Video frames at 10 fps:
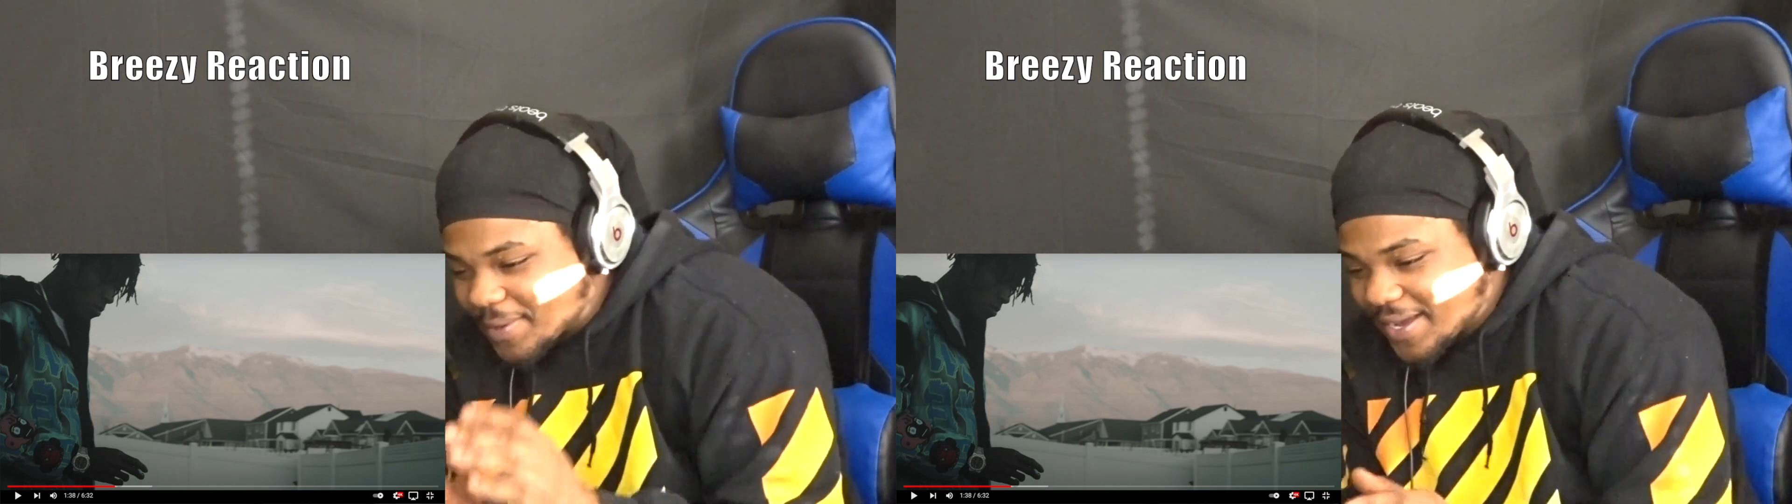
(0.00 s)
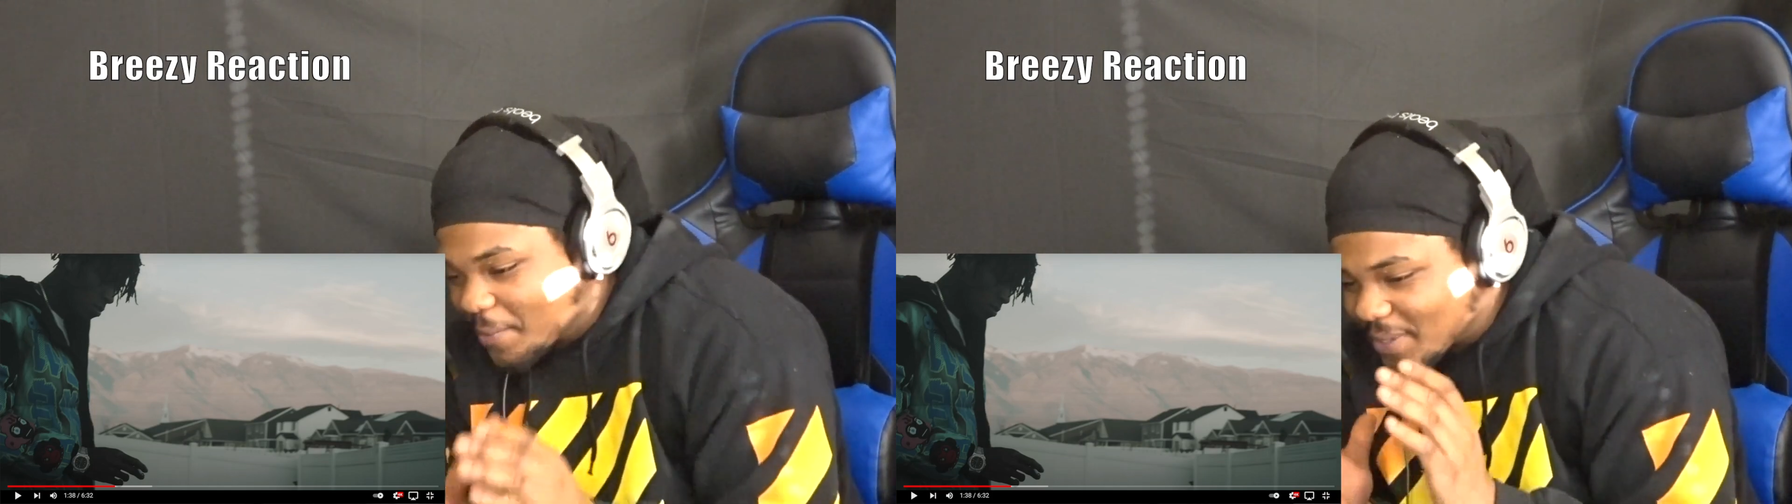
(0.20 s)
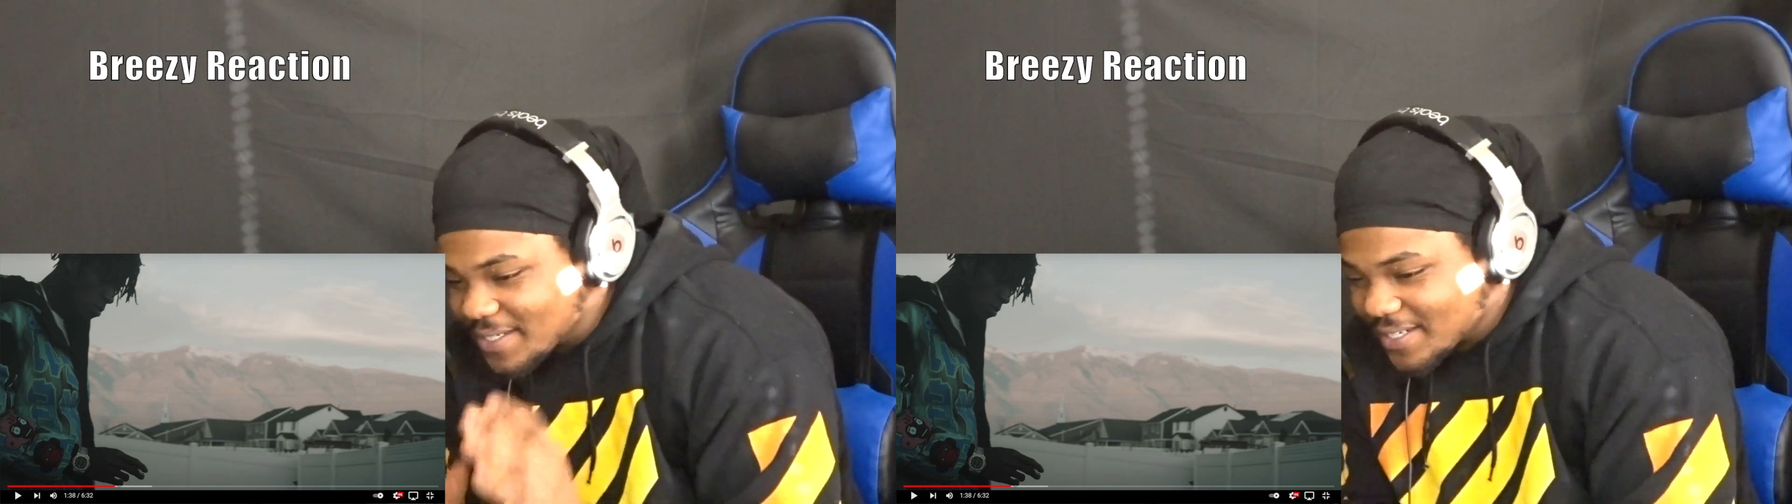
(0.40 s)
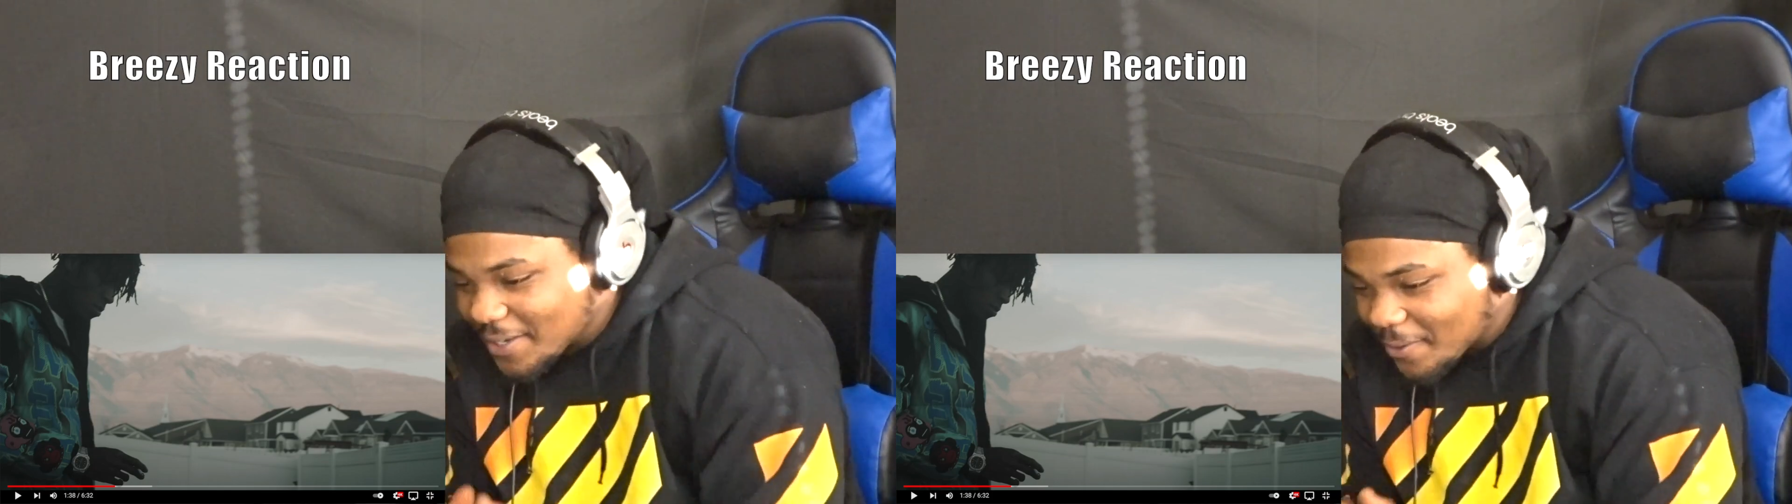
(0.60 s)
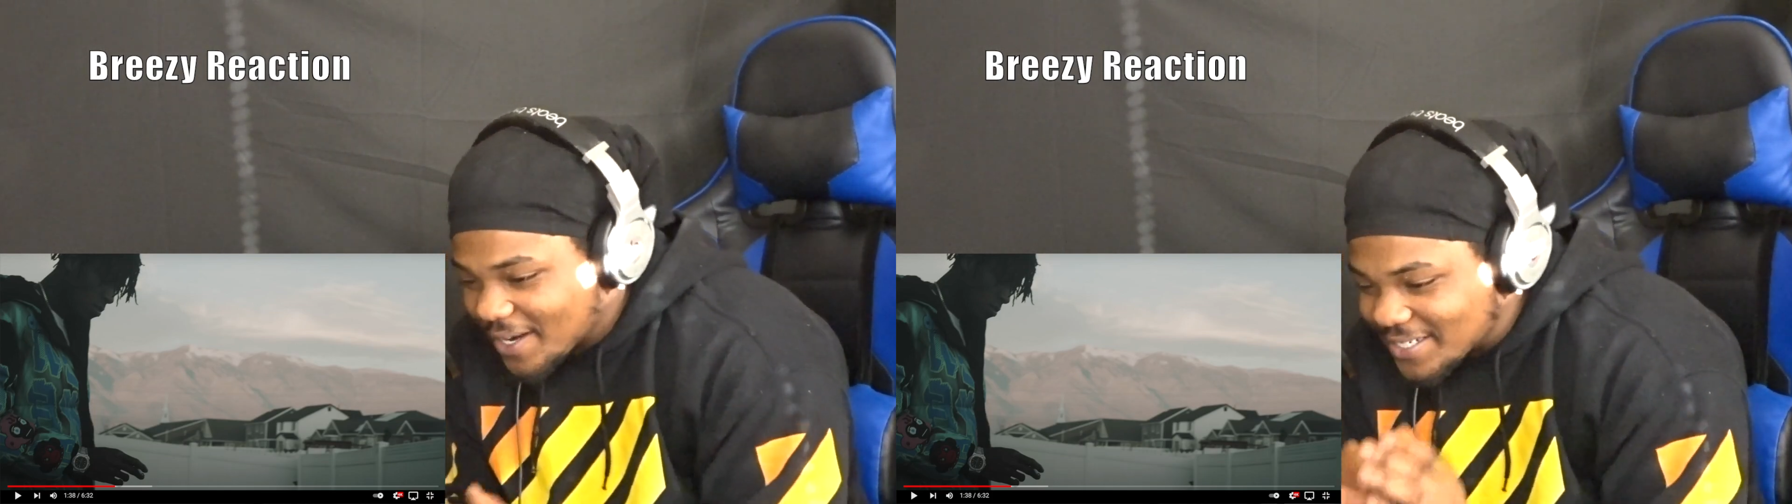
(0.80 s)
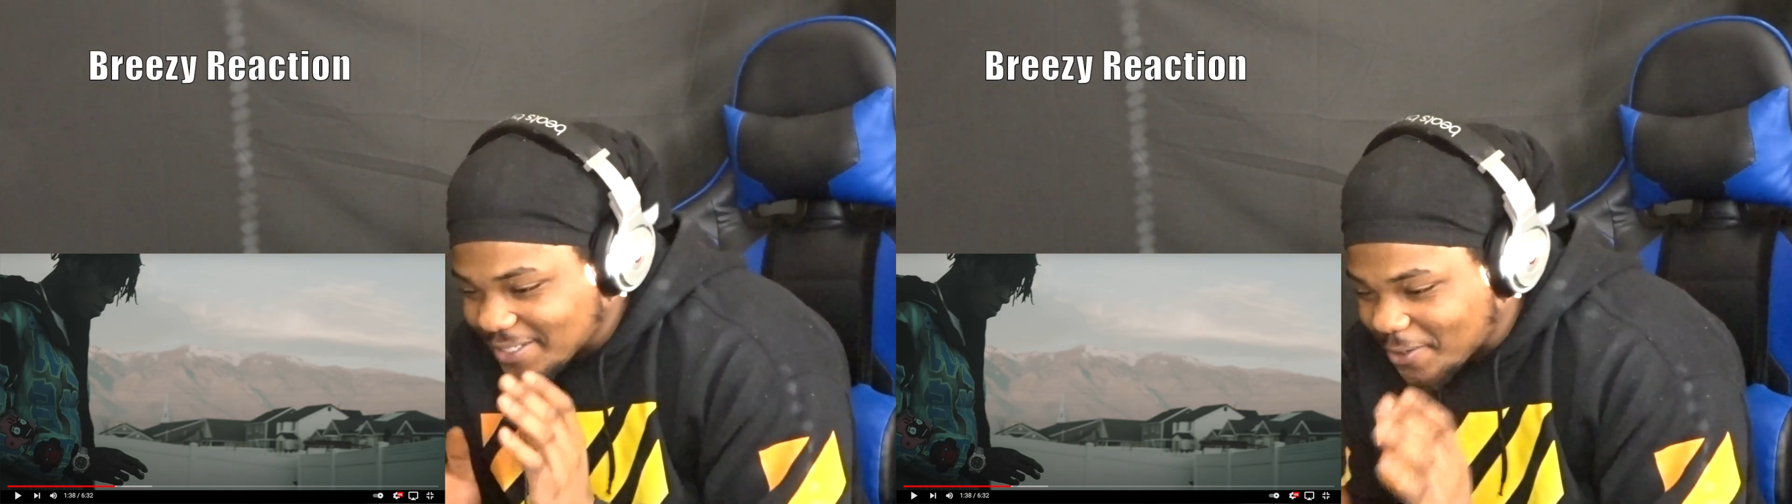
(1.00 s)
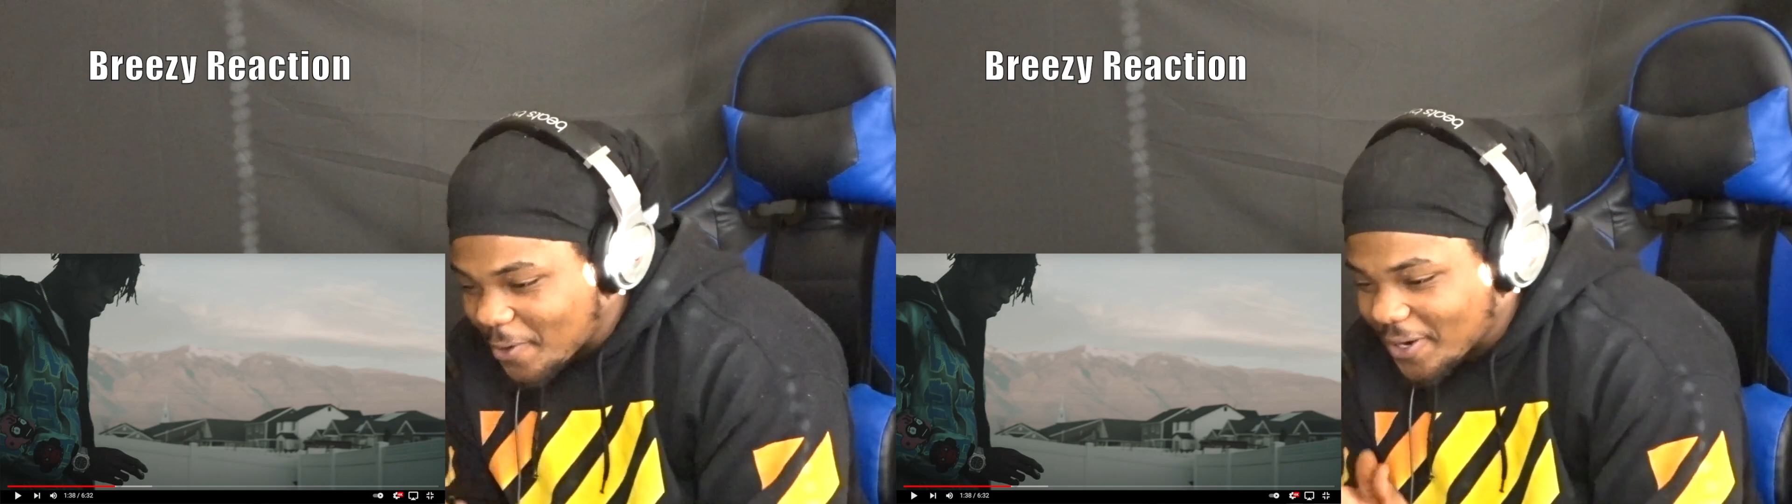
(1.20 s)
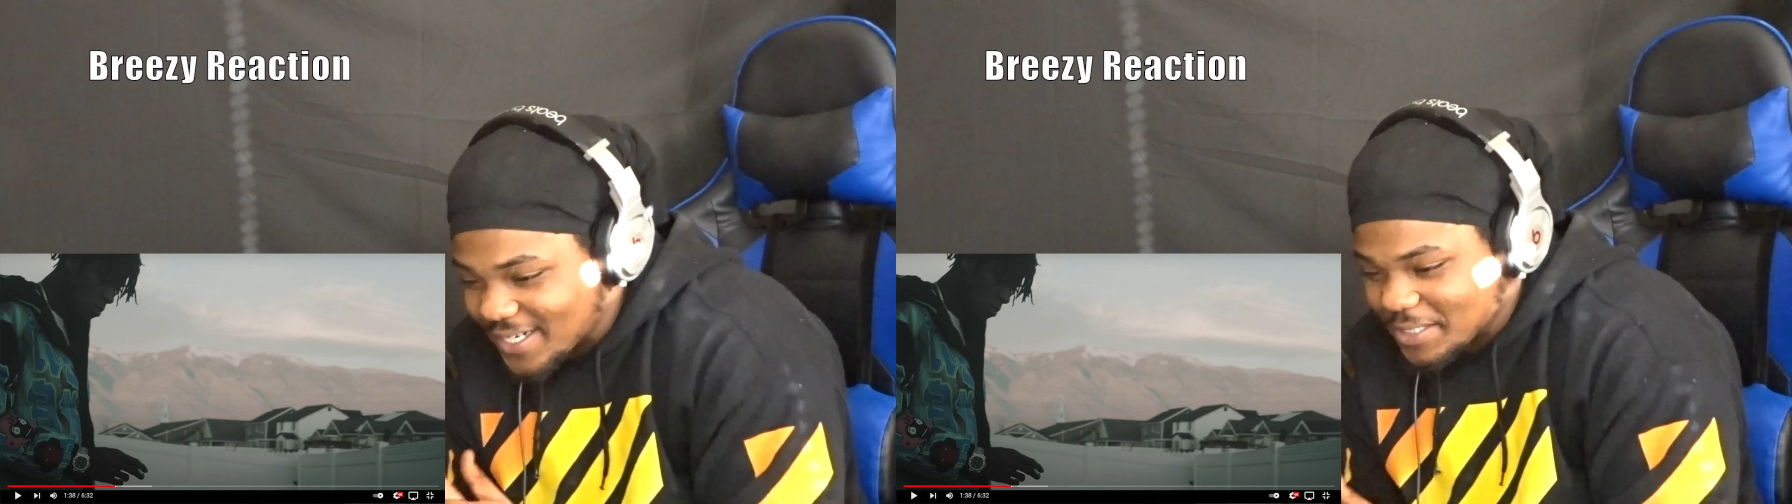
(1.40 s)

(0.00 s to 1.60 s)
upcoming generation